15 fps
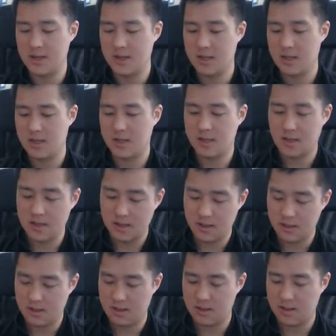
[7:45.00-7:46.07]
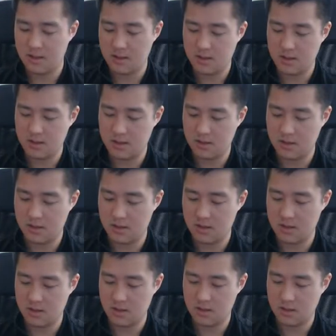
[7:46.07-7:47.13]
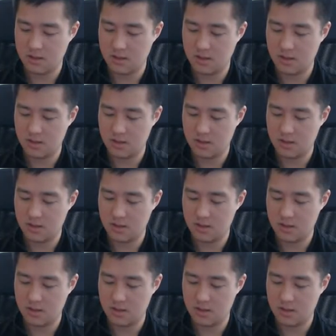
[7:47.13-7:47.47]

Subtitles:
(silence)